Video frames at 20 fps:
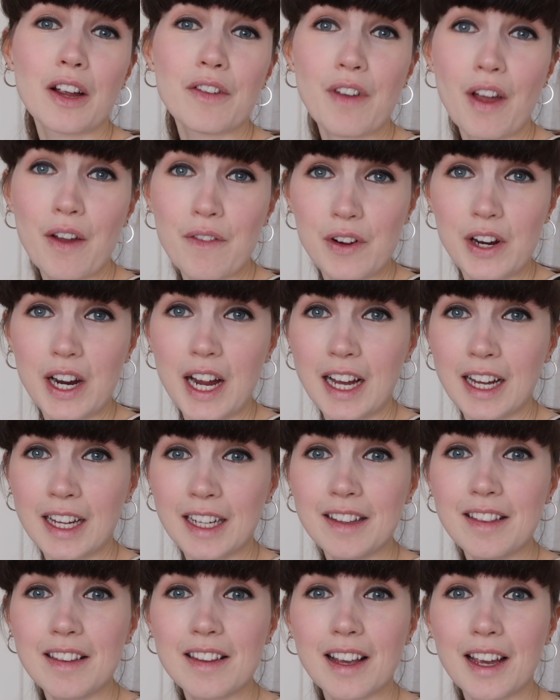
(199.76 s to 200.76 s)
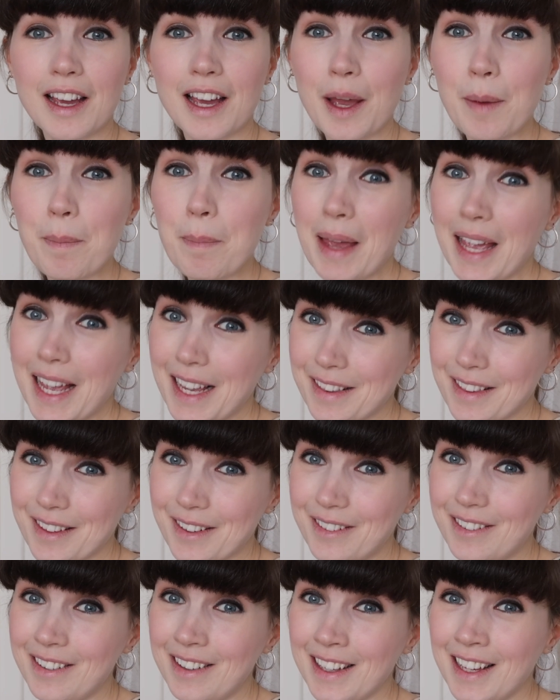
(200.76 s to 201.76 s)
I've ever had.
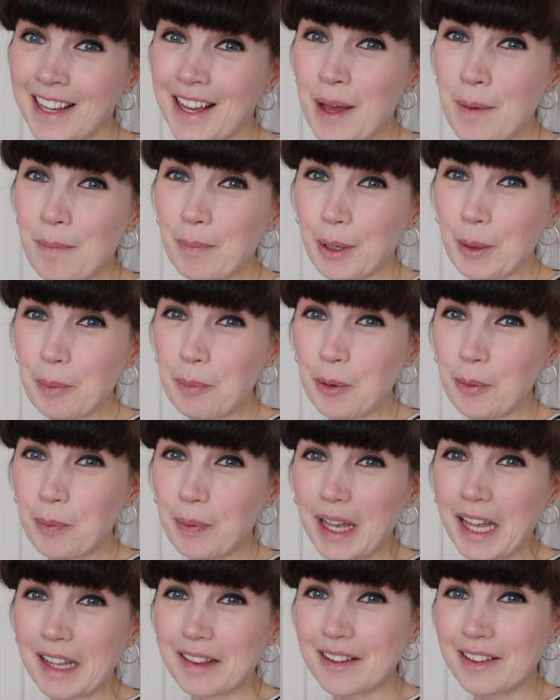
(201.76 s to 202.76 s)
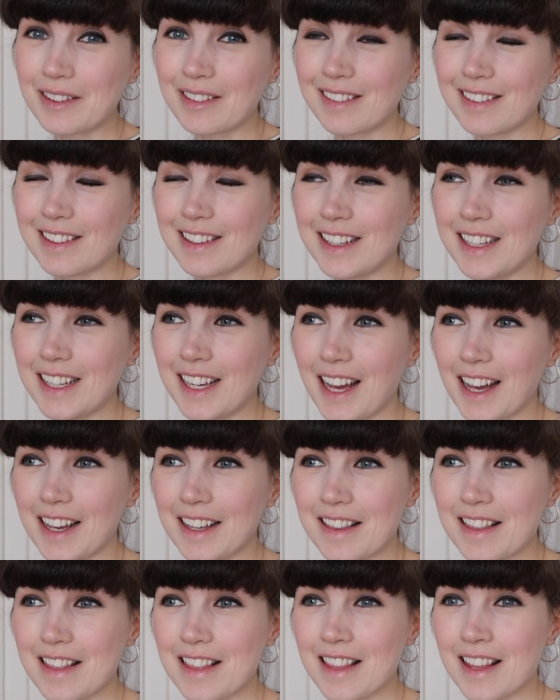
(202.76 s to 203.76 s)
Petal, Purple Petal. She
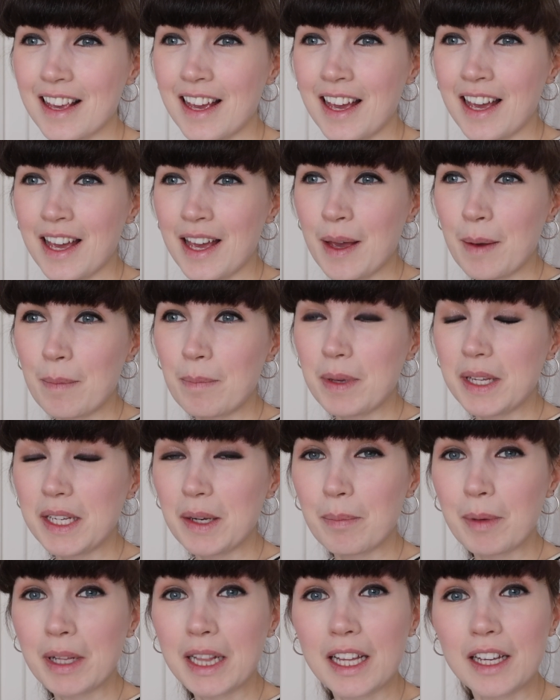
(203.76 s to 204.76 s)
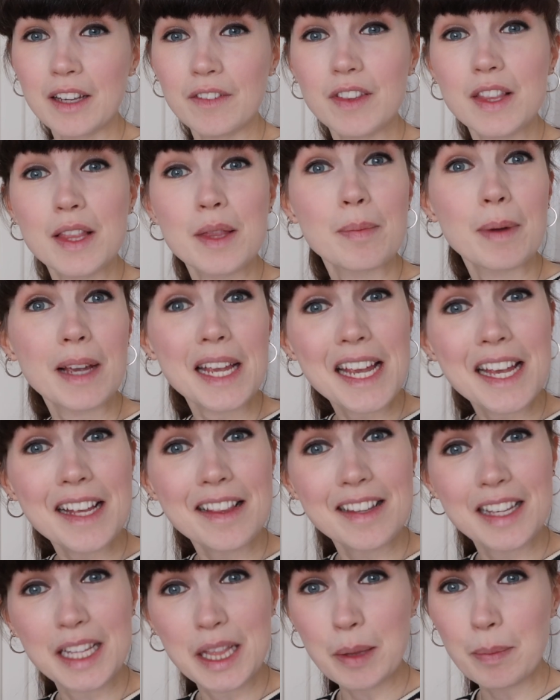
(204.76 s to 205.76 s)
has been in my life since my
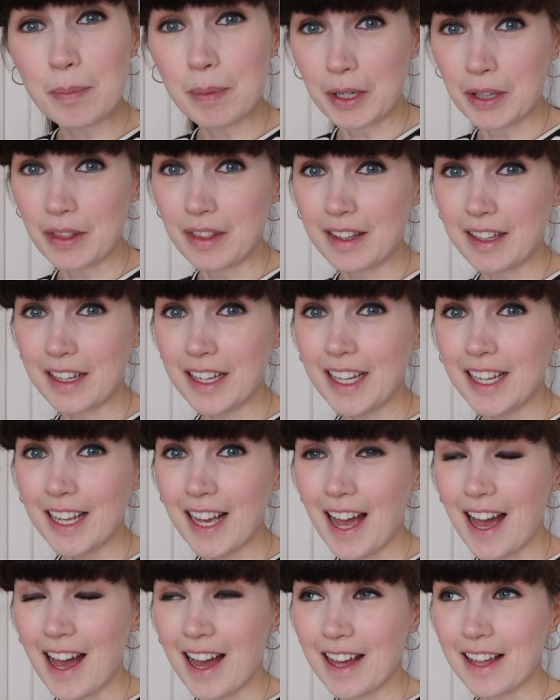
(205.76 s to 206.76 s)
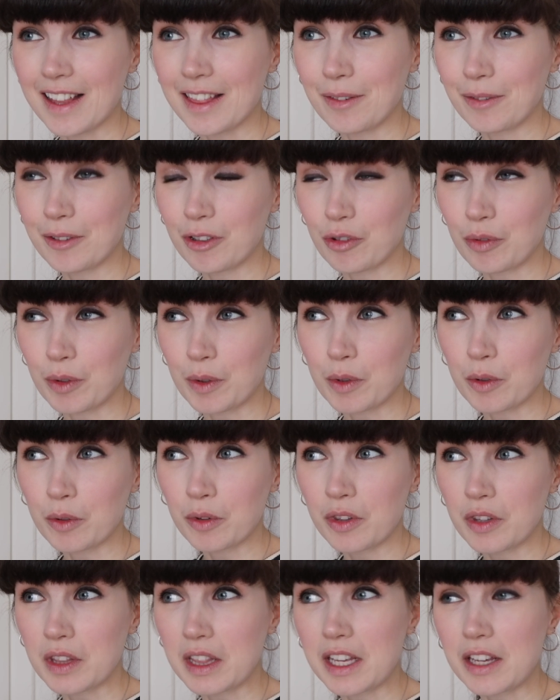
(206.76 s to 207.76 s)
18th birthday, which was
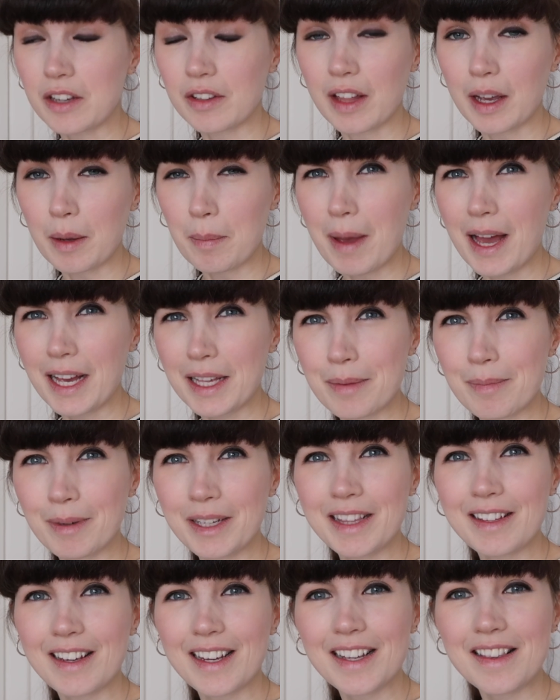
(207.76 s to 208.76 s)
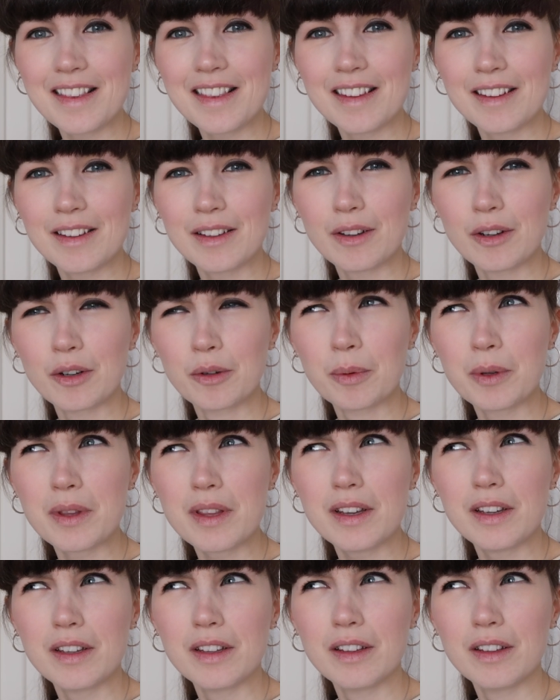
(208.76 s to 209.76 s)
also the year that I passed my test. Or was
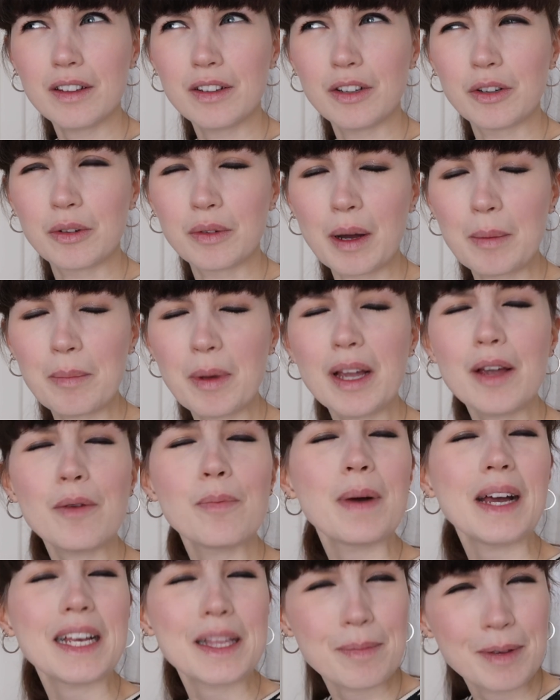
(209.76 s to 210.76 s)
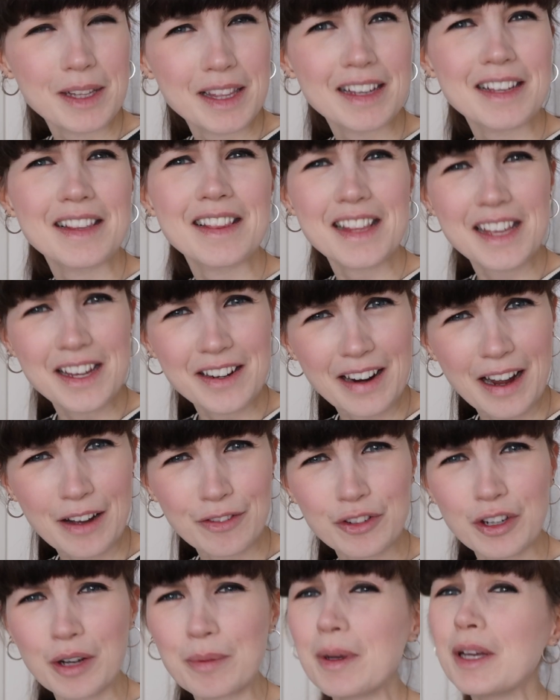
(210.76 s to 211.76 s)
it? No, I might have passed my test the year
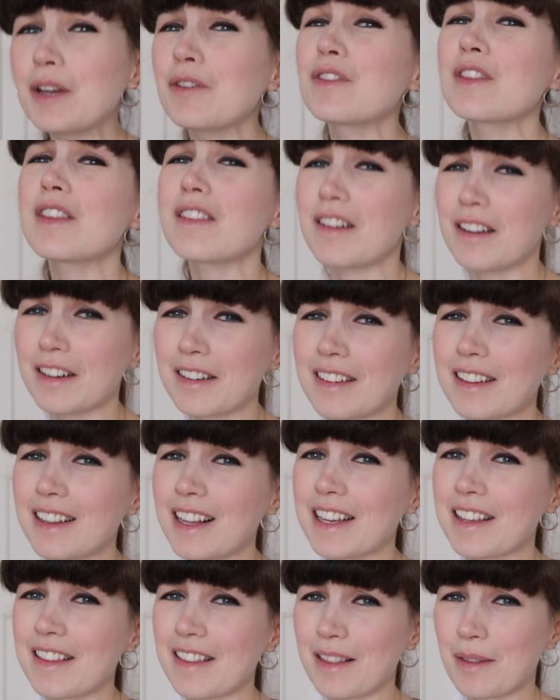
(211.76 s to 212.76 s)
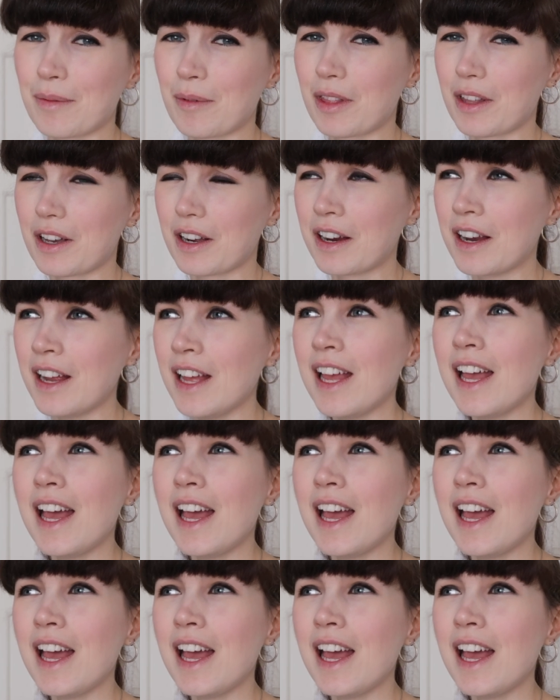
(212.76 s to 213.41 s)
after. I might have started licence with her.